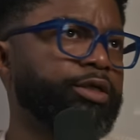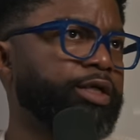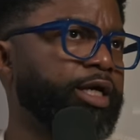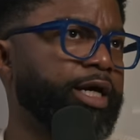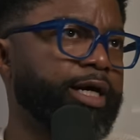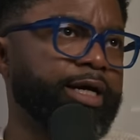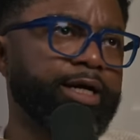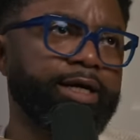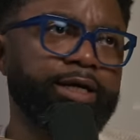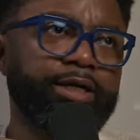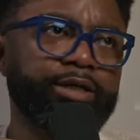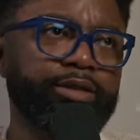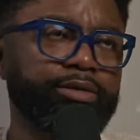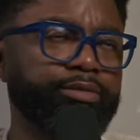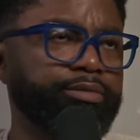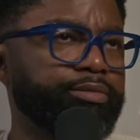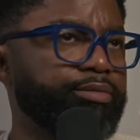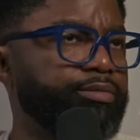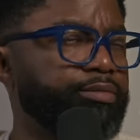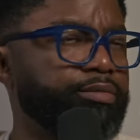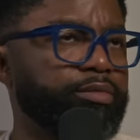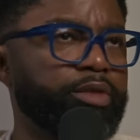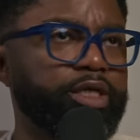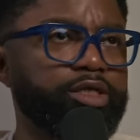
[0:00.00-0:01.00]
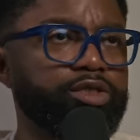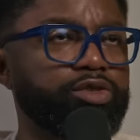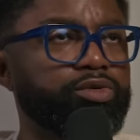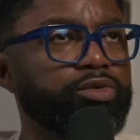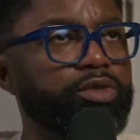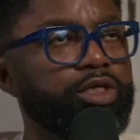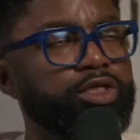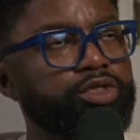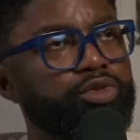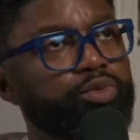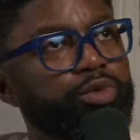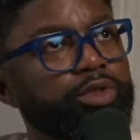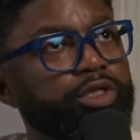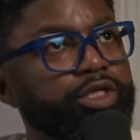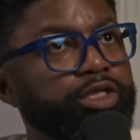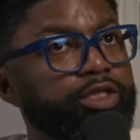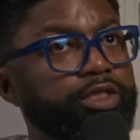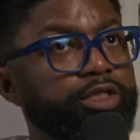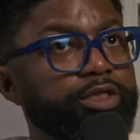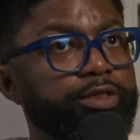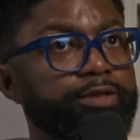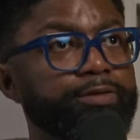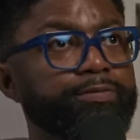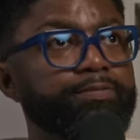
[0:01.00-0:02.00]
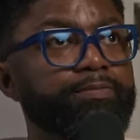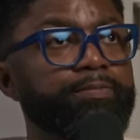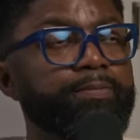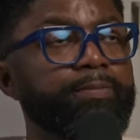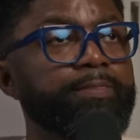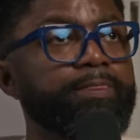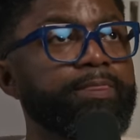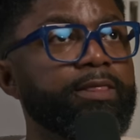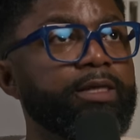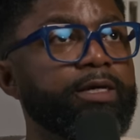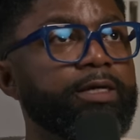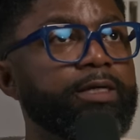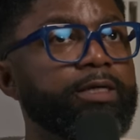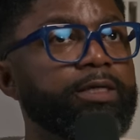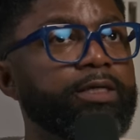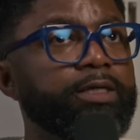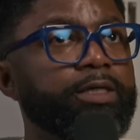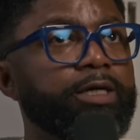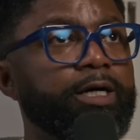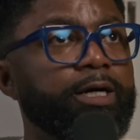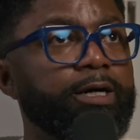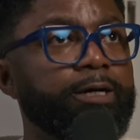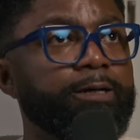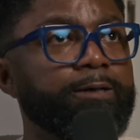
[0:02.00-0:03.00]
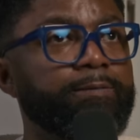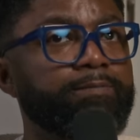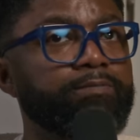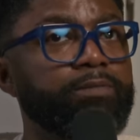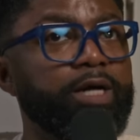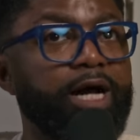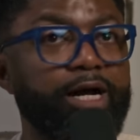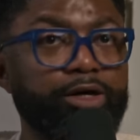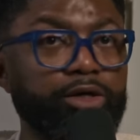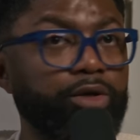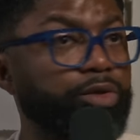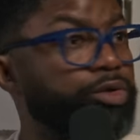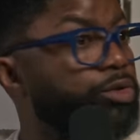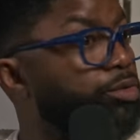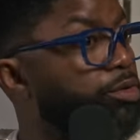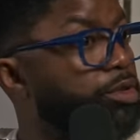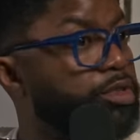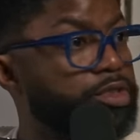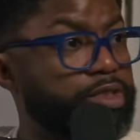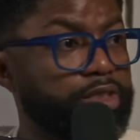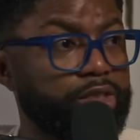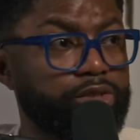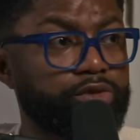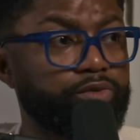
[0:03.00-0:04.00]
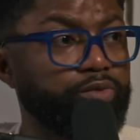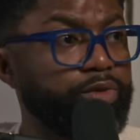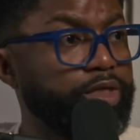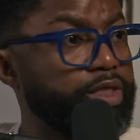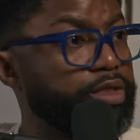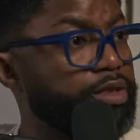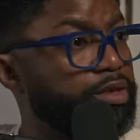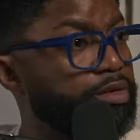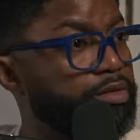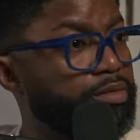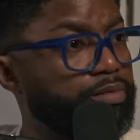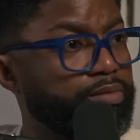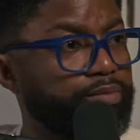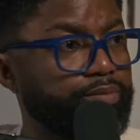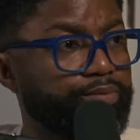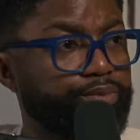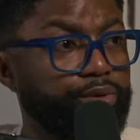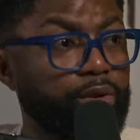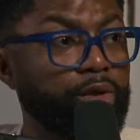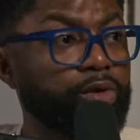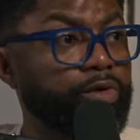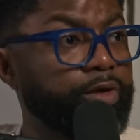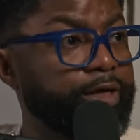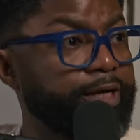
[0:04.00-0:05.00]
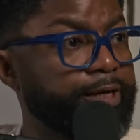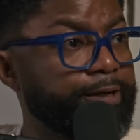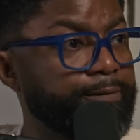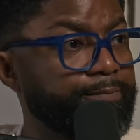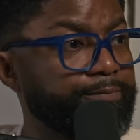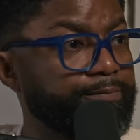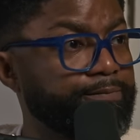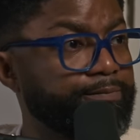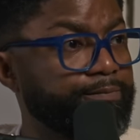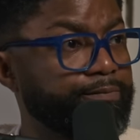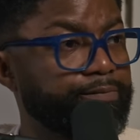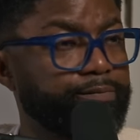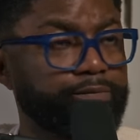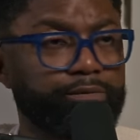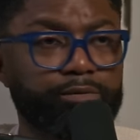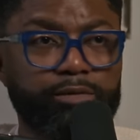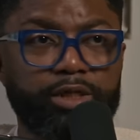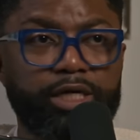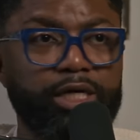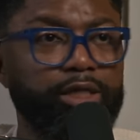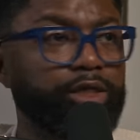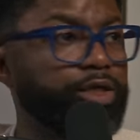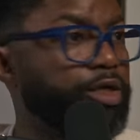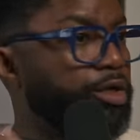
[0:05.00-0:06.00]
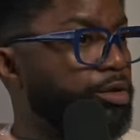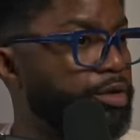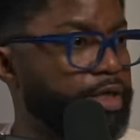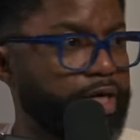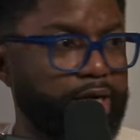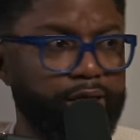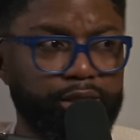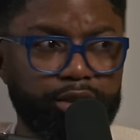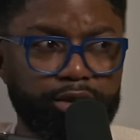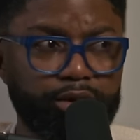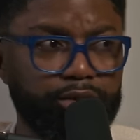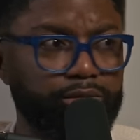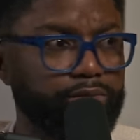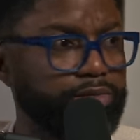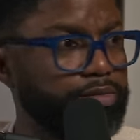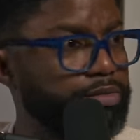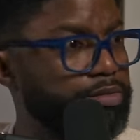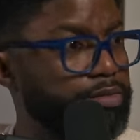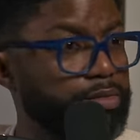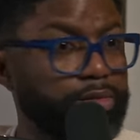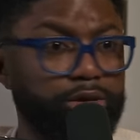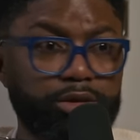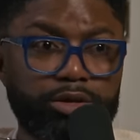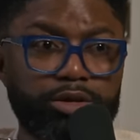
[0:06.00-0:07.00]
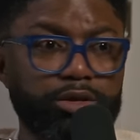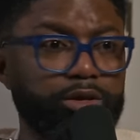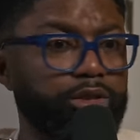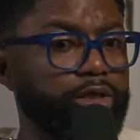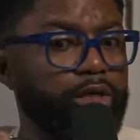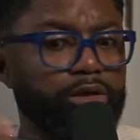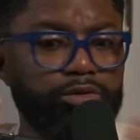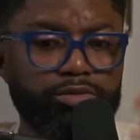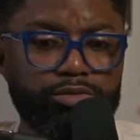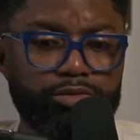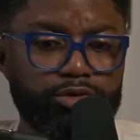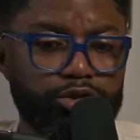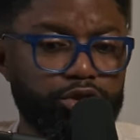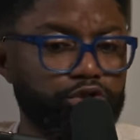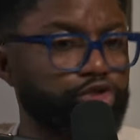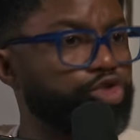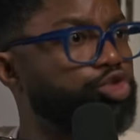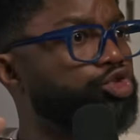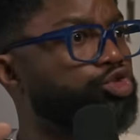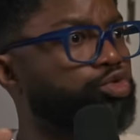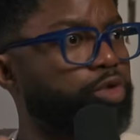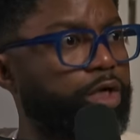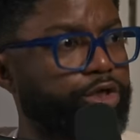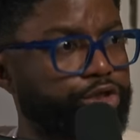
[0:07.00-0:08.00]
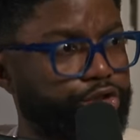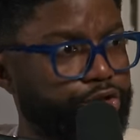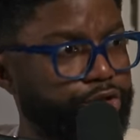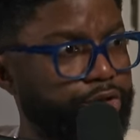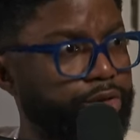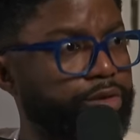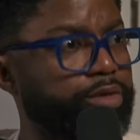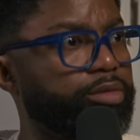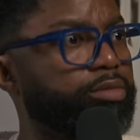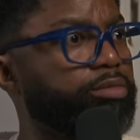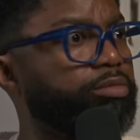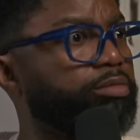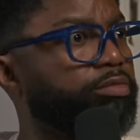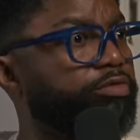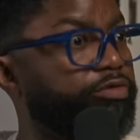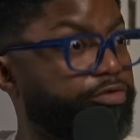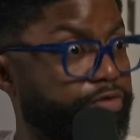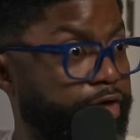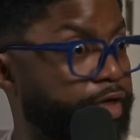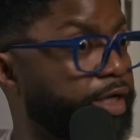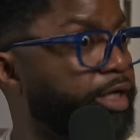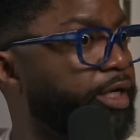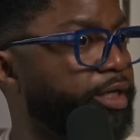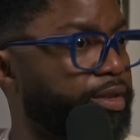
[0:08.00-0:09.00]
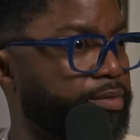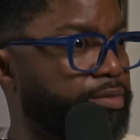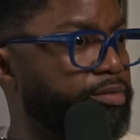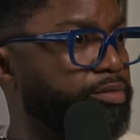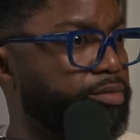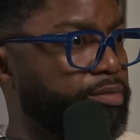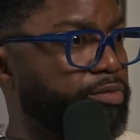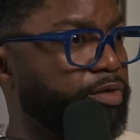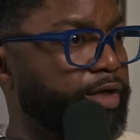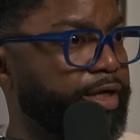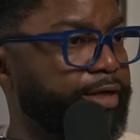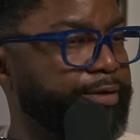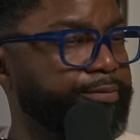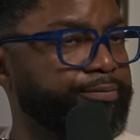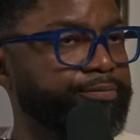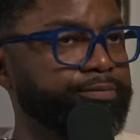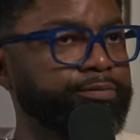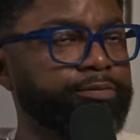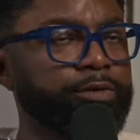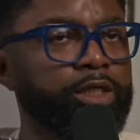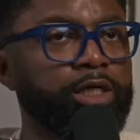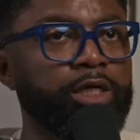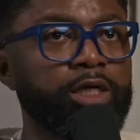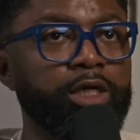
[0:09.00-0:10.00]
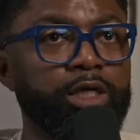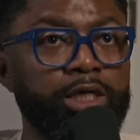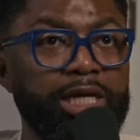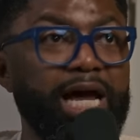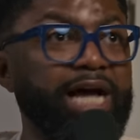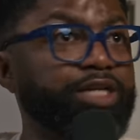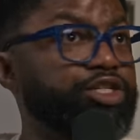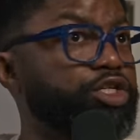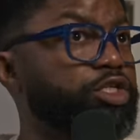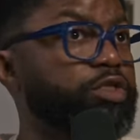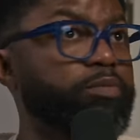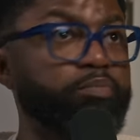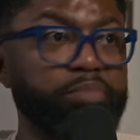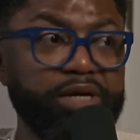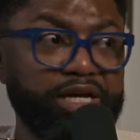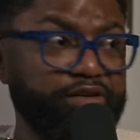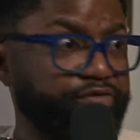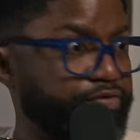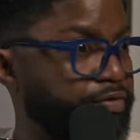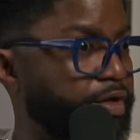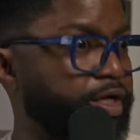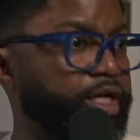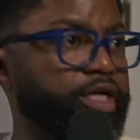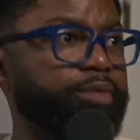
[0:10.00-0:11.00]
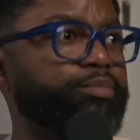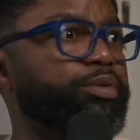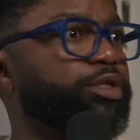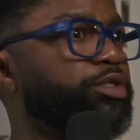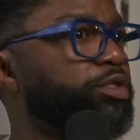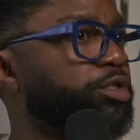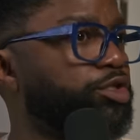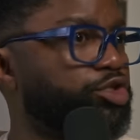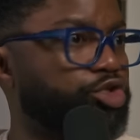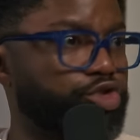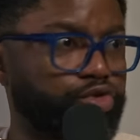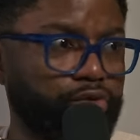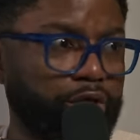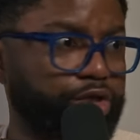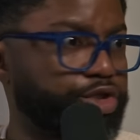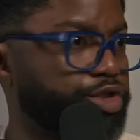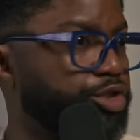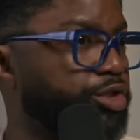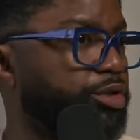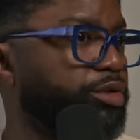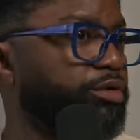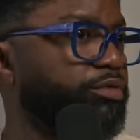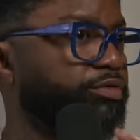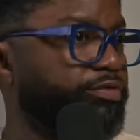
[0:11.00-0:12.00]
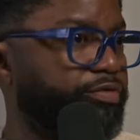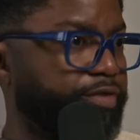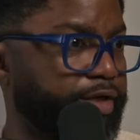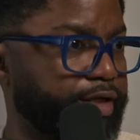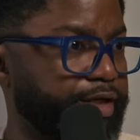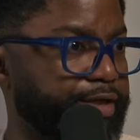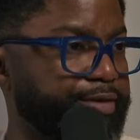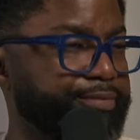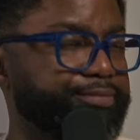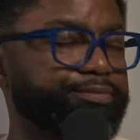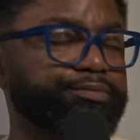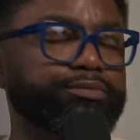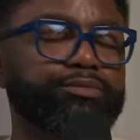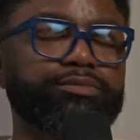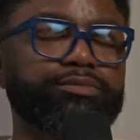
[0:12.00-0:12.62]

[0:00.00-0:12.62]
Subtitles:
And it's really good. I go through the 6 week program. I learn how to, you know, to structure funny, right? Not just be funny, but to structure funny.